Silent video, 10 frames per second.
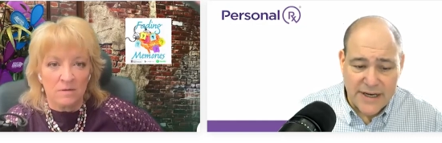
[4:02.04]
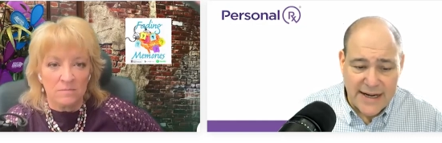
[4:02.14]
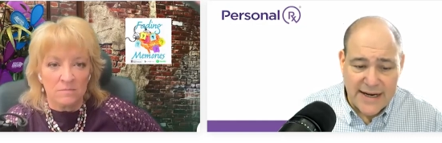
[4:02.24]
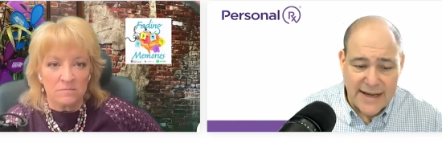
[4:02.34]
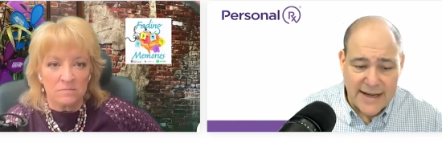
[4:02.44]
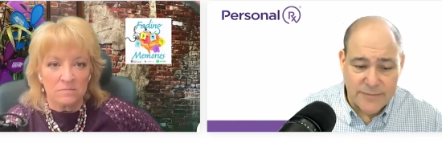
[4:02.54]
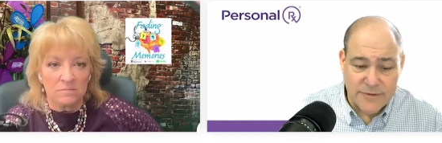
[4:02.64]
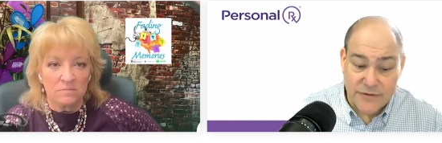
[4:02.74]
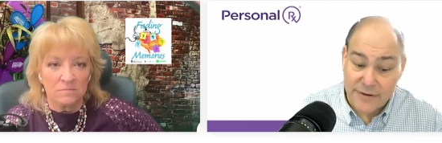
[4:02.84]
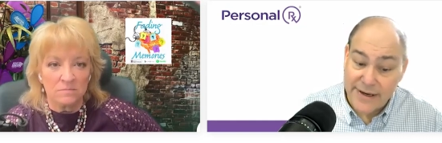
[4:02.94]
Speaker 1: 8 a.m. is still
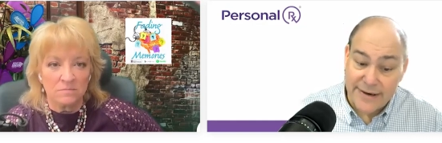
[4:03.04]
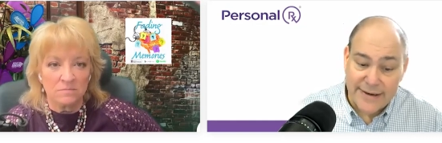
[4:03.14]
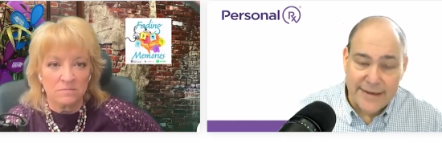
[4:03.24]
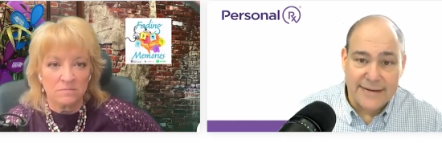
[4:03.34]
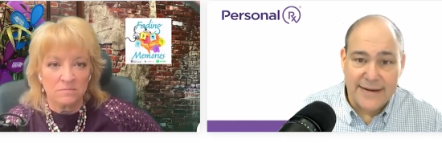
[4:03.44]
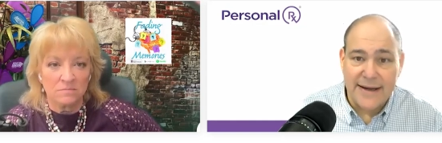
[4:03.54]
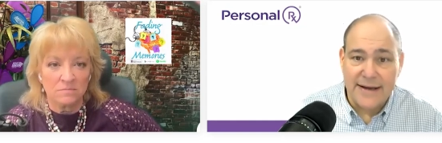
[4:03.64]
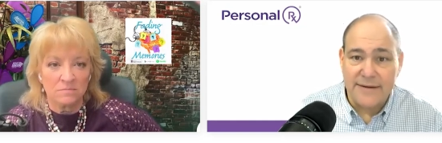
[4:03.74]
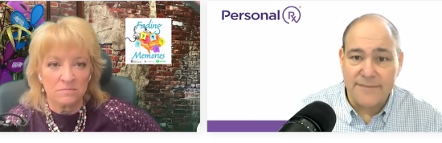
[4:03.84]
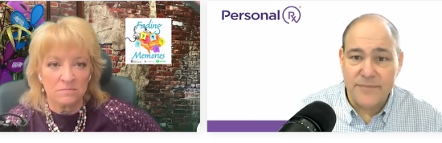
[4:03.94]
there, you didn't take it.
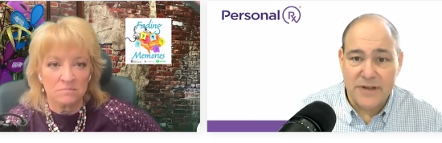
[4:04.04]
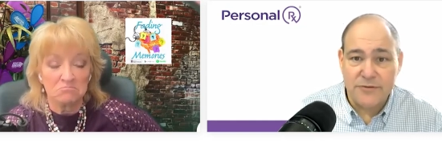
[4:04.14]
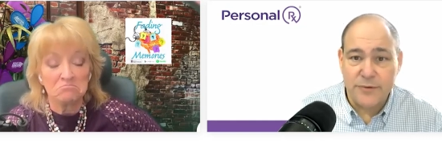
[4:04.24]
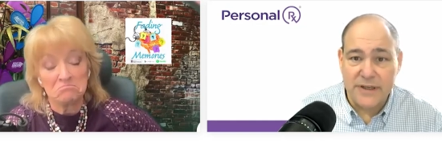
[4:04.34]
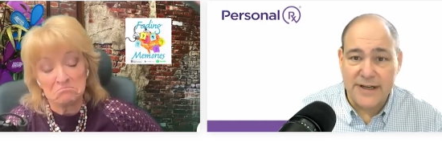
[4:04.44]
It's really